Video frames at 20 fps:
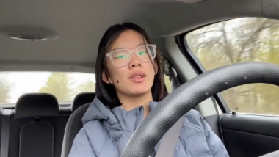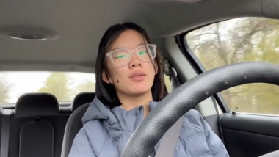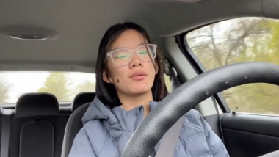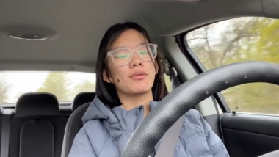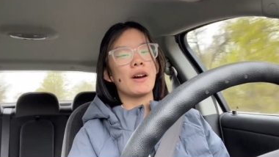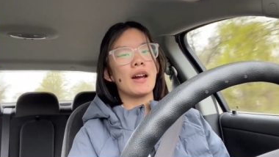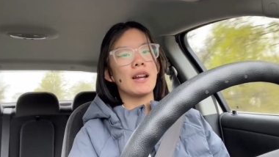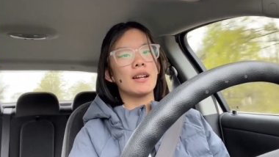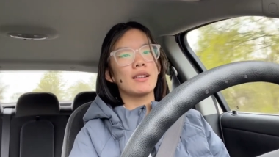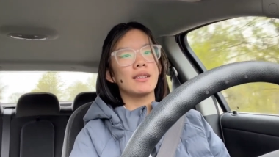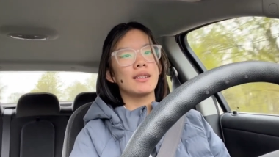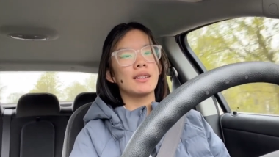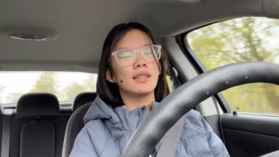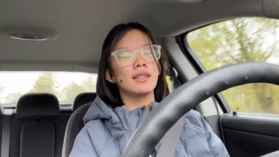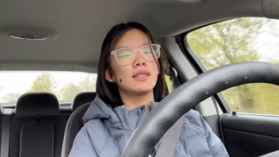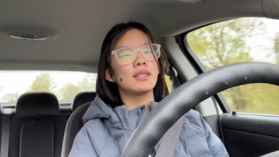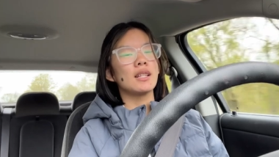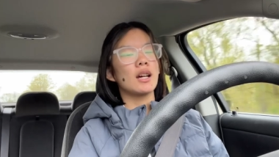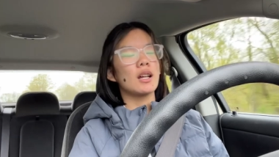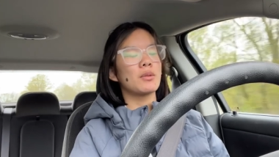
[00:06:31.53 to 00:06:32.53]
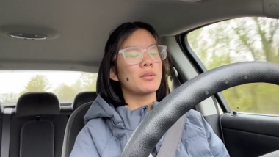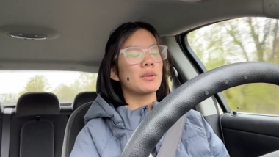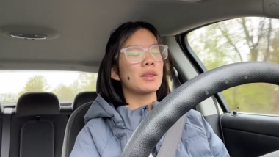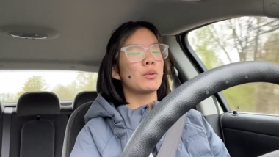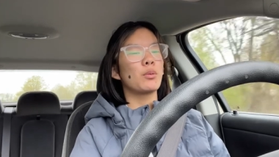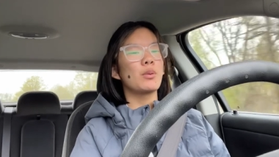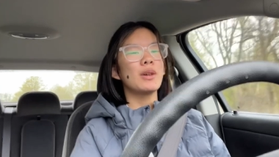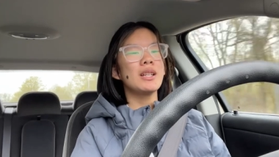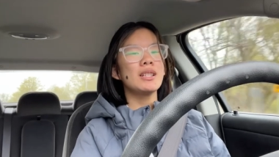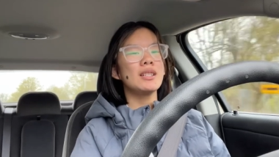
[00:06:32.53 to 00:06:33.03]
Finally done with the
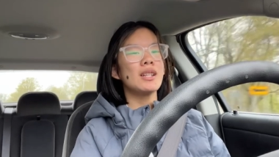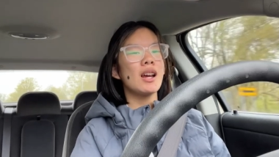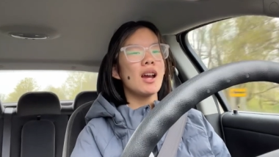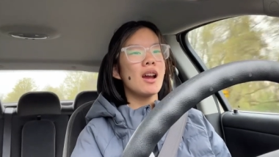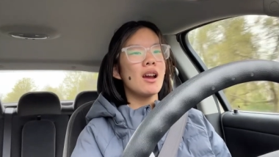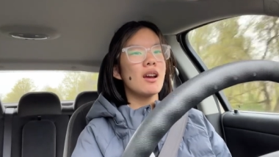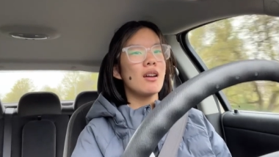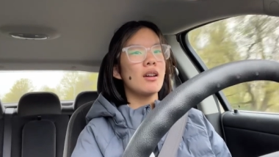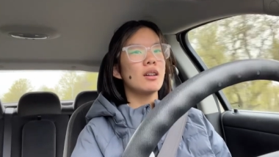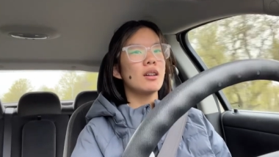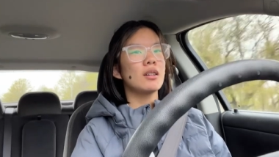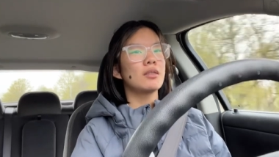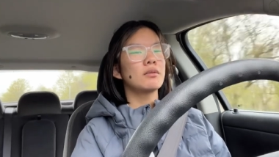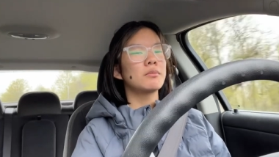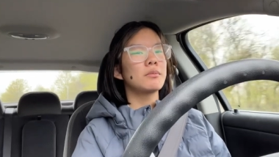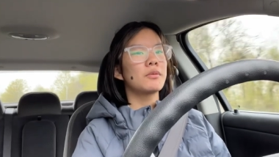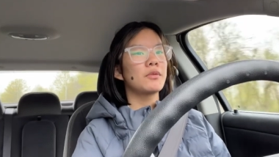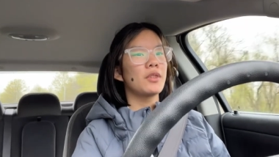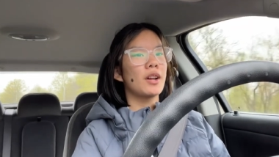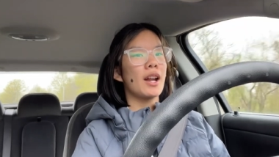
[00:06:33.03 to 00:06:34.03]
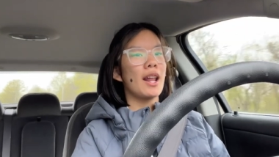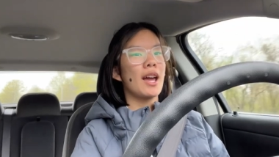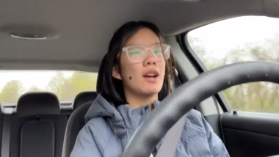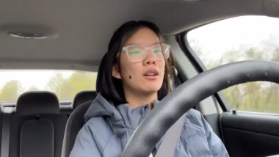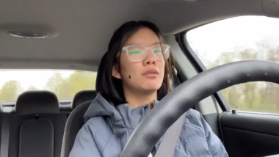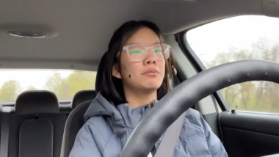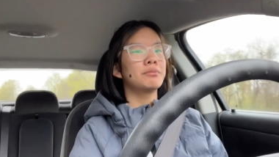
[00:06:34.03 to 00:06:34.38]
winter for now.